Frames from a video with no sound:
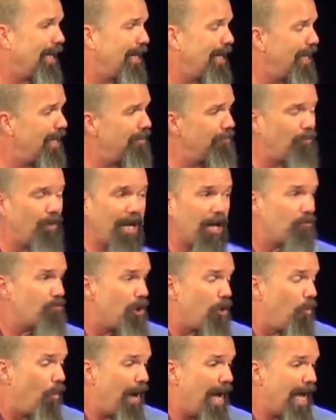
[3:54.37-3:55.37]
And, and, we don't
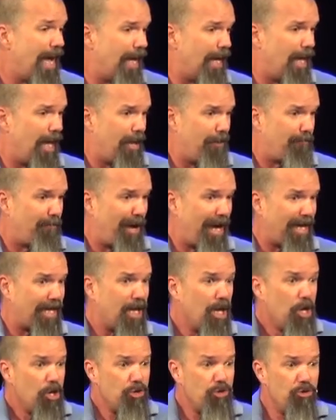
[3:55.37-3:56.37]
know when. In
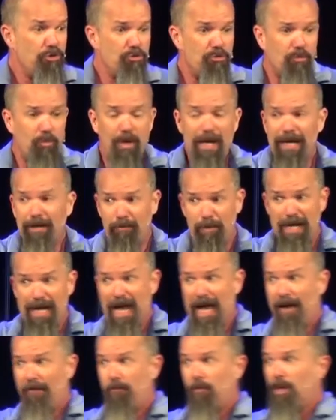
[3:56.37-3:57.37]
fact, you, we, we
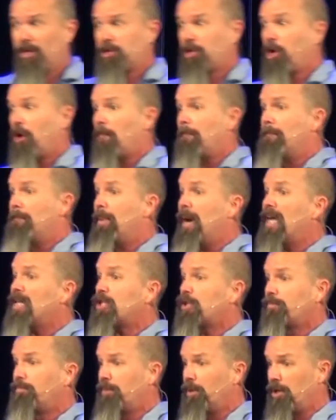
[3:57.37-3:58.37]
have what's called
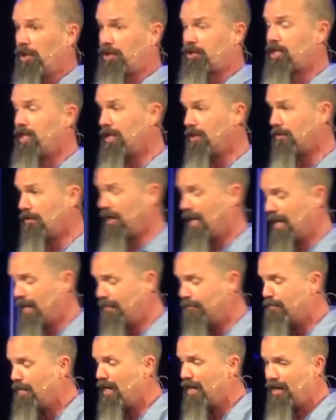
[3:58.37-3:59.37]
bus books here at,
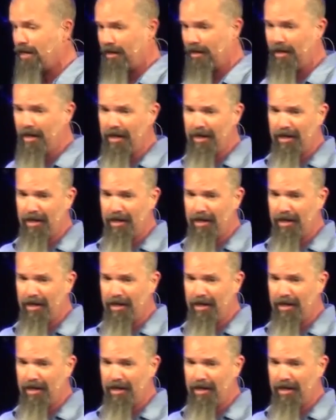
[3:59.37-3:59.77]
uh,